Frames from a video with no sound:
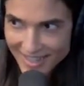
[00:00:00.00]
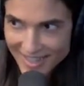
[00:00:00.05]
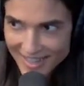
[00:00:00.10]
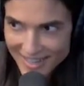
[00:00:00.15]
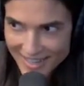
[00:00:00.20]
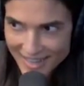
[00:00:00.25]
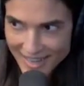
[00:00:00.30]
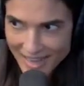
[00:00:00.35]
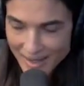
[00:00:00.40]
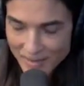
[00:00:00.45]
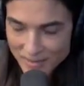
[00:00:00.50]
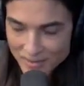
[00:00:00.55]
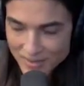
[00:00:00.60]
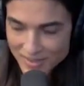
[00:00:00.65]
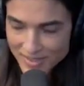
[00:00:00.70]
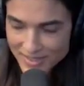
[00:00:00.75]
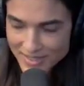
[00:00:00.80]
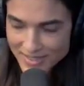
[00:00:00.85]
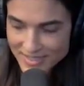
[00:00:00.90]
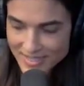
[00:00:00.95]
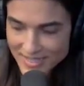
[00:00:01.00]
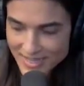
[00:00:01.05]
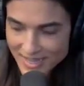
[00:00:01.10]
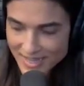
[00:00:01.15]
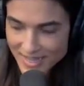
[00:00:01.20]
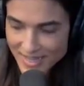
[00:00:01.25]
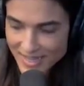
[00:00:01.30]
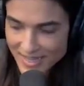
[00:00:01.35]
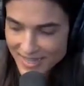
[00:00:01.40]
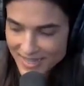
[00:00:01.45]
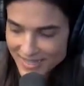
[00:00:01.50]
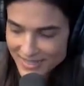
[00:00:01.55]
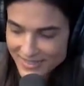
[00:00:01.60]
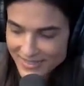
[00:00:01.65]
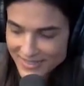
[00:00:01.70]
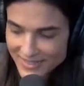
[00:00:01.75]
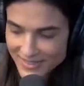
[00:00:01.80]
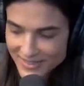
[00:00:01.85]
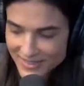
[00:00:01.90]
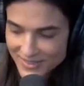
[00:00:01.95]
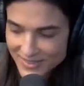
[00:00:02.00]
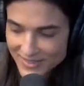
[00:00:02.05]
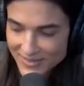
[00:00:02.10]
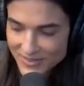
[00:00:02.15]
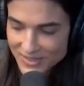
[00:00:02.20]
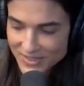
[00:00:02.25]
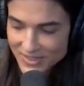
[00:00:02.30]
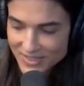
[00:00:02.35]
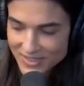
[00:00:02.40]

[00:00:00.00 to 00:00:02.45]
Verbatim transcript: An apple a day, which